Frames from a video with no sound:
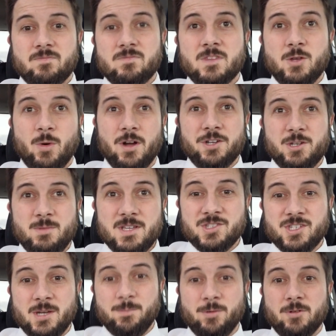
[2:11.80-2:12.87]
you want it to be
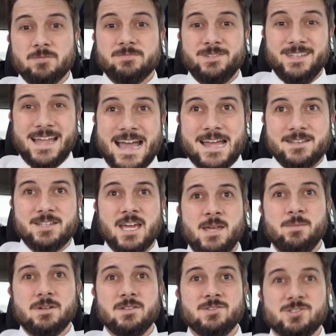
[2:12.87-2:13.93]
simple, not
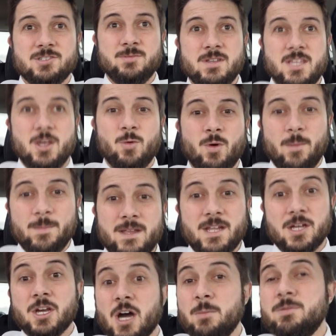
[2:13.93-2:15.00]
time consuming. You want me to
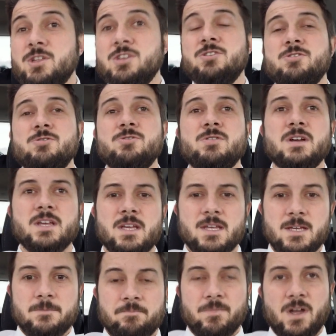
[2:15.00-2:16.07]
come to you.
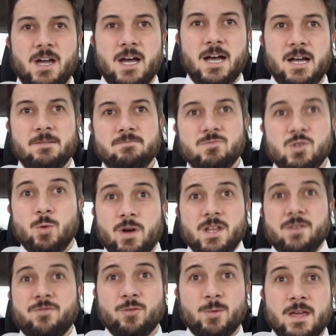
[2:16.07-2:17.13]
Uh, you want
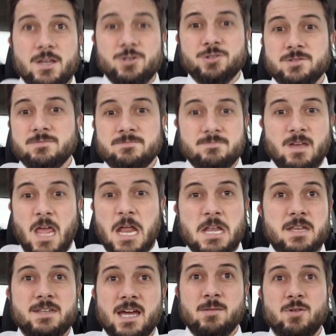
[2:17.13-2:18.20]
information
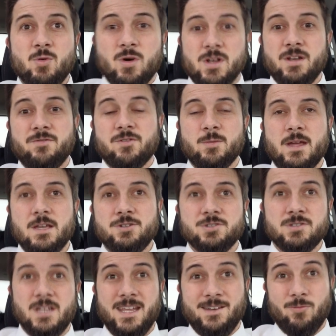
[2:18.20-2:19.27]
anytime you want
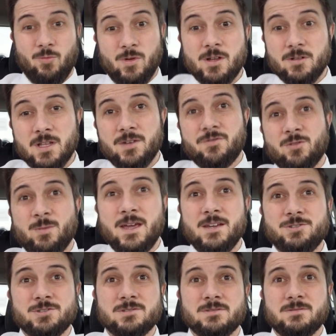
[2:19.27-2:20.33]
information and real
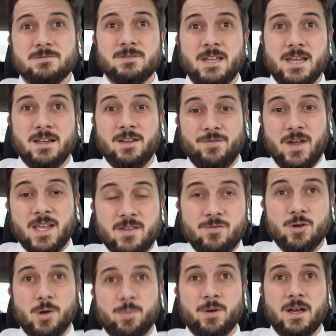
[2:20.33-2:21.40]
information. Like, if I give
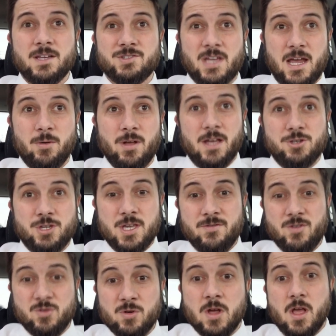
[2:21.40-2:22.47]
you a price, I will actually give
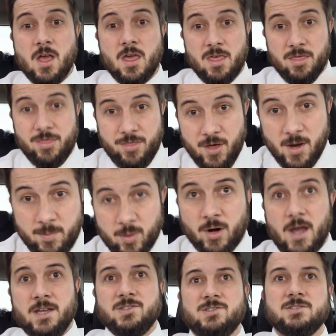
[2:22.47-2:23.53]
you the
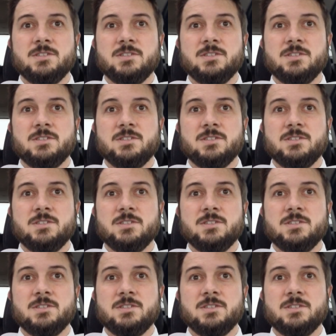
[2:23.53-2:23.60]
price,